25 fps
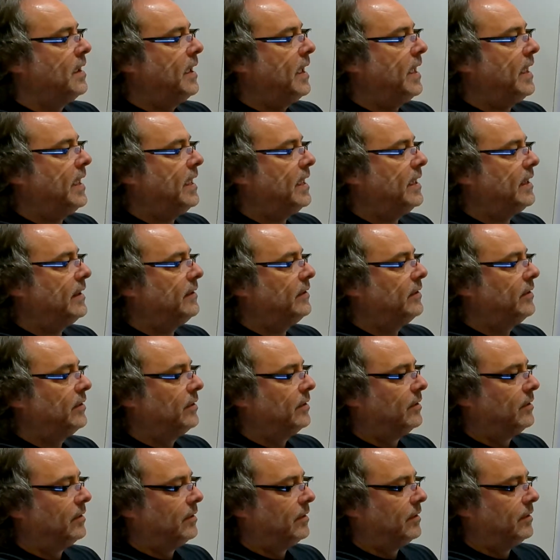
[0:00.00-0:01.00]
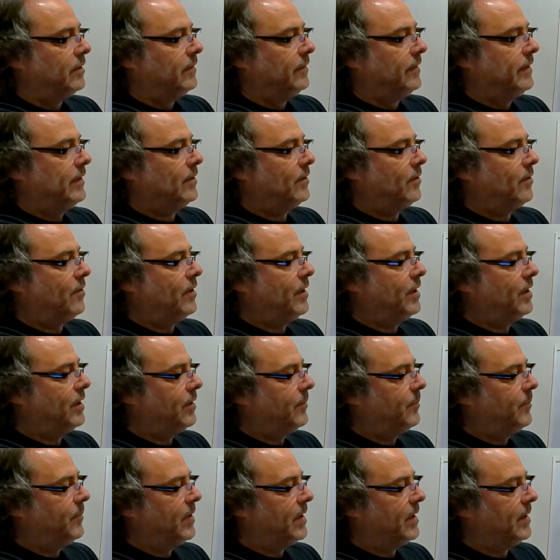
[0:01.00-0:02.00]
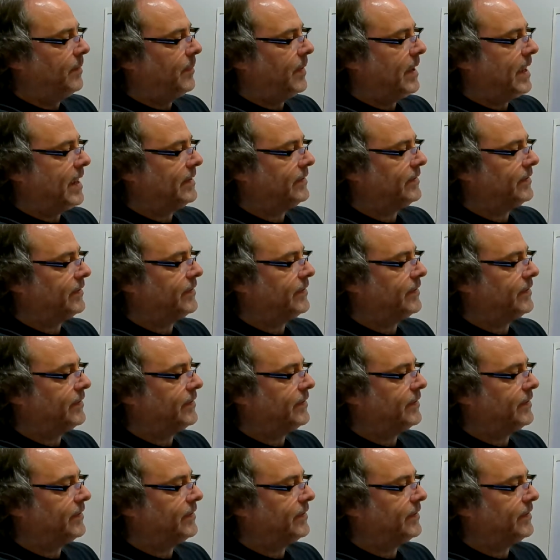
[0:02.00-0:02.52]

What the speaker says: And the oil pump has a